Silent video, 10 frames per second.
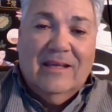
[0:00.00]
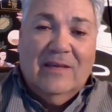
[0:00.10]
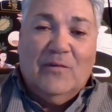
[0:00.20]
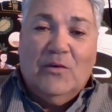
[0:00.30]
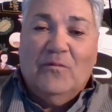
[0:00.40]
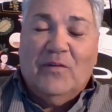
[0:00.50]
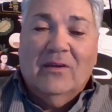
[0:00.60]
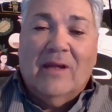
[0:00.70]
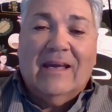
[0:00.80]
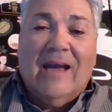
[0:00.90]
If you
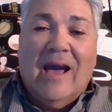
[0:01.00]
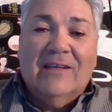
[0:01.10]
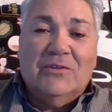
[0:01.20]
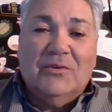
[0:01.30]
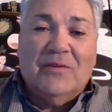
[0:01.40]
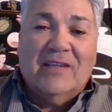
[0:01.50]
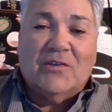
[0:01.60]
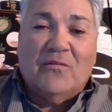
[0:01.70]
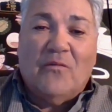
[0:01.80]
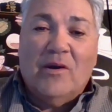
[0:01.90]
feel like I do
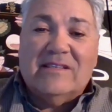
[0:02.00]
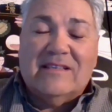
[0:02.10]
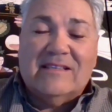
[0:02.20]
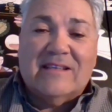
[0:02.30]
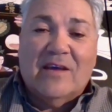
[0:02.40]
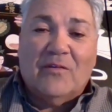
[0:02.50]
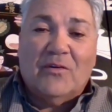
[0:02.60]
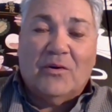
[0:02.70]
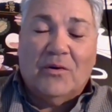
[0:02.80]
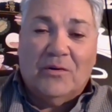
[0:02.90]
that your voice is
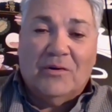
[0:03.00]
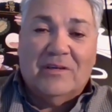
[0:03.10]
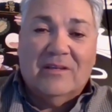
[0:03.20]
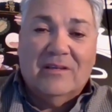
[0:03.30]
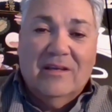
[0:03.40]
never heard,